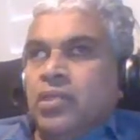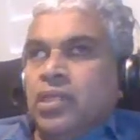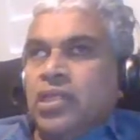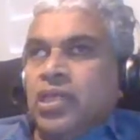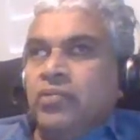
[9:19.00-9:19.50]

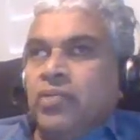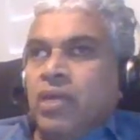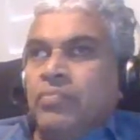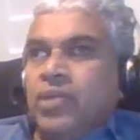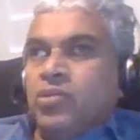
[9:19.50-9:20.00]
Recently, we
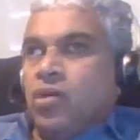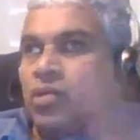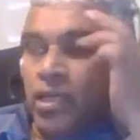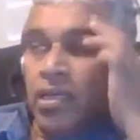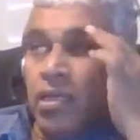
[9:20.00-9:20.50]
have been
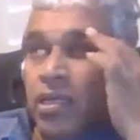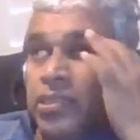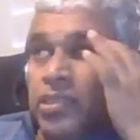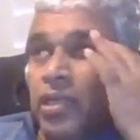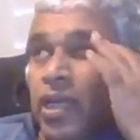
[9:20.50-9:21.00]
talking,
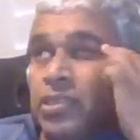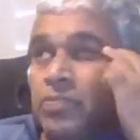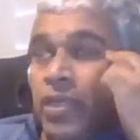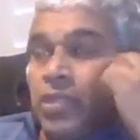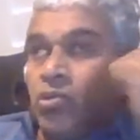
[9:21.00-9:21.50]
Christian
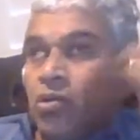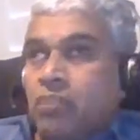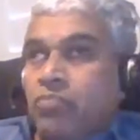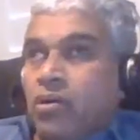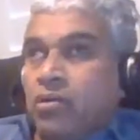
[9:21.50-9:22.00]
iSpace
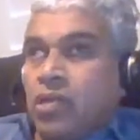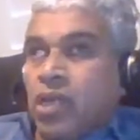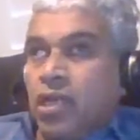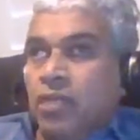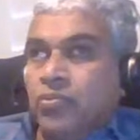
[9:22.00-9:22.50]
talked about
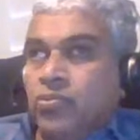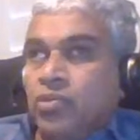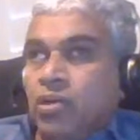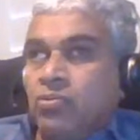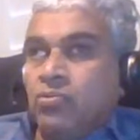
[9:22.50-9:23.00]

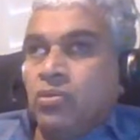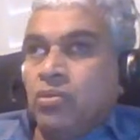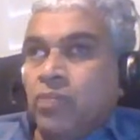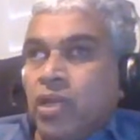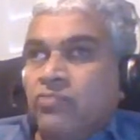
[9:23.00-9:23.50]
Kylie
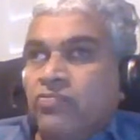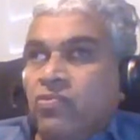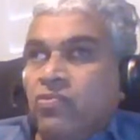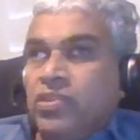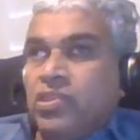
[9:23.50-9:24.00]

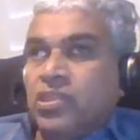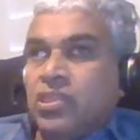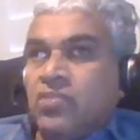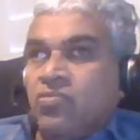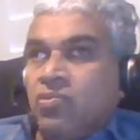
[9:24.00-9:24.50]
manifold, which is
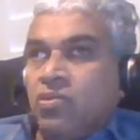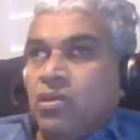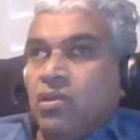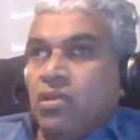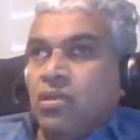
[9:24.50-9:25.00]

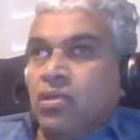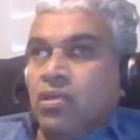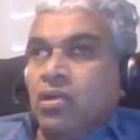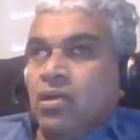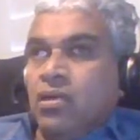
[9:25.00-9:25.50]
six-fold
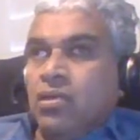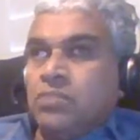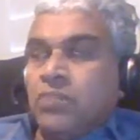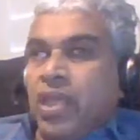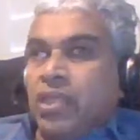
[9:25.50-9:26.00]

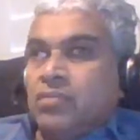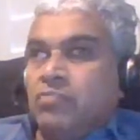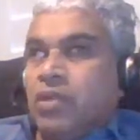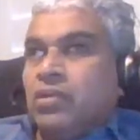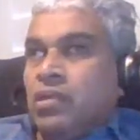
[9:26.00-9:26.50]
space,
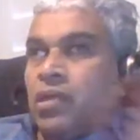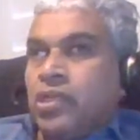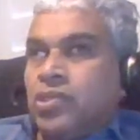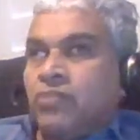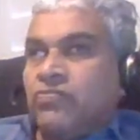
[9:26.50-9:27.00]
but
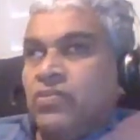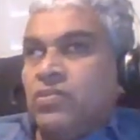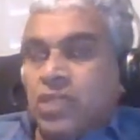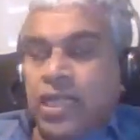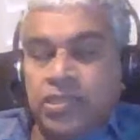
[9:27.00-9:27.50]

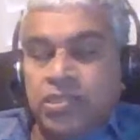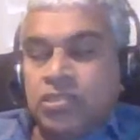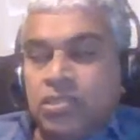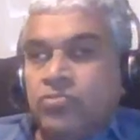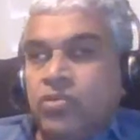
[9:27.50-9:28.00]
Christopher's
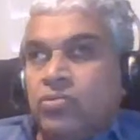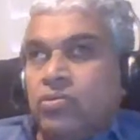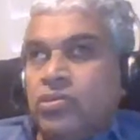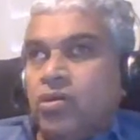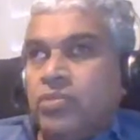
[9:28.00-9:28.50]
extensive work
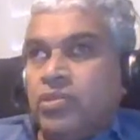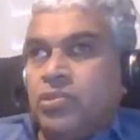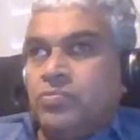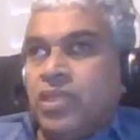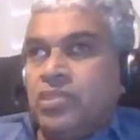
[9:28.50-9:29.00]
on
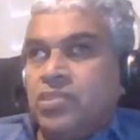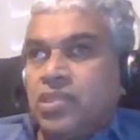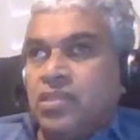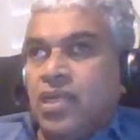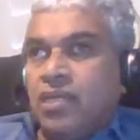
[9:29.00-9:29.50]
geometry space
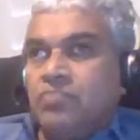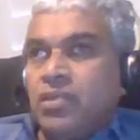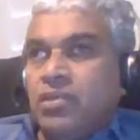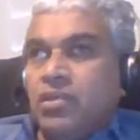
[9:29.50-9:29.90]
said that